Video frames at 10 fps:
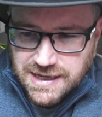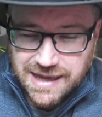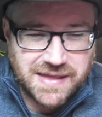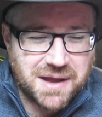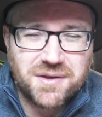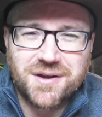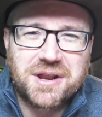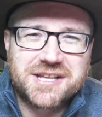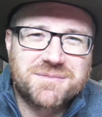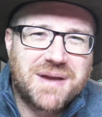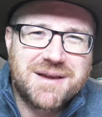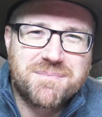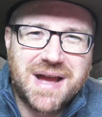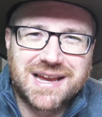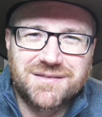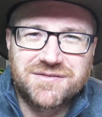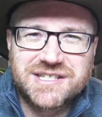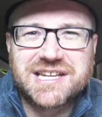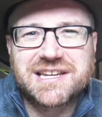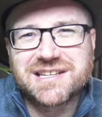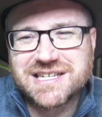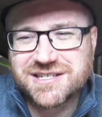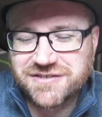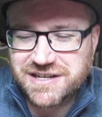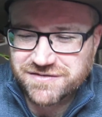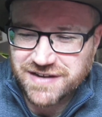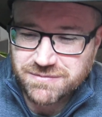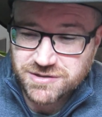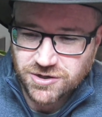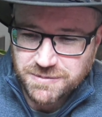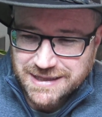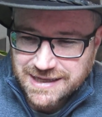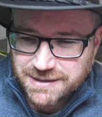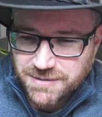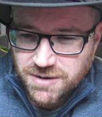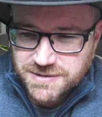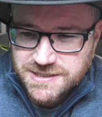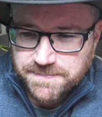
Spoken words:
and now they're going to have to pay it back at a ridiculous interest rate. We'll talk about that in a moment.